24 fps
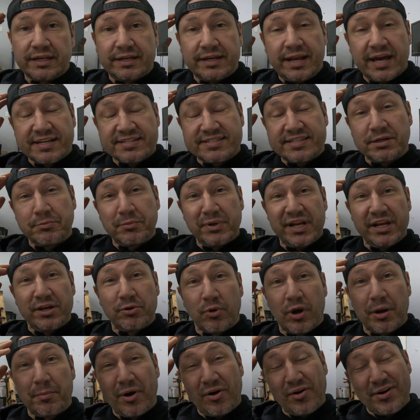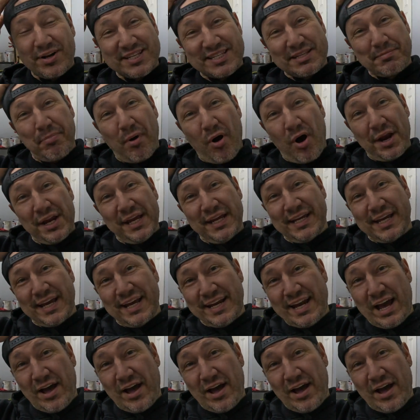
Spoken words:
Next thing we need to worry about is the body kit.